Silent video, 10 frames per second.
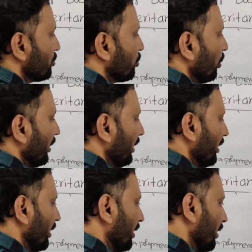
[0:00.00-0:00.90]
So
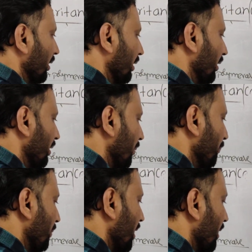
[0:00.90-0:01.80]
here
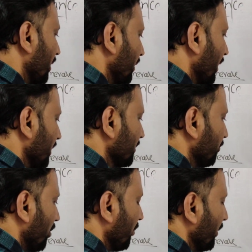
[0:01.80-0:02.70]
mRNA is
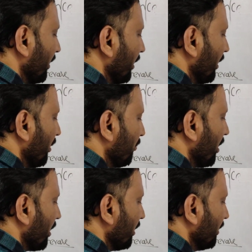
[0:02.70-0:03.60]
forming,
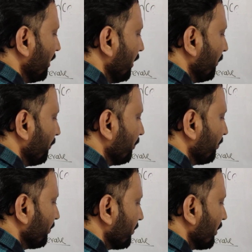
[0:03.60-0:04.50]
mRNA
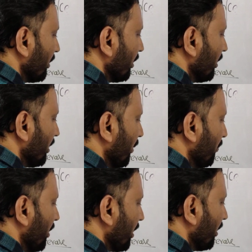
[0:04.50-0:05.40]

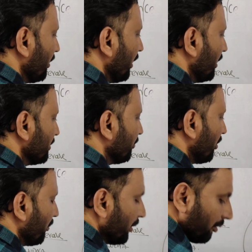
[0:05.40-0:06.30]
is
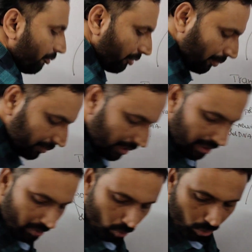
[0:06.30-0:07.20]
forming from the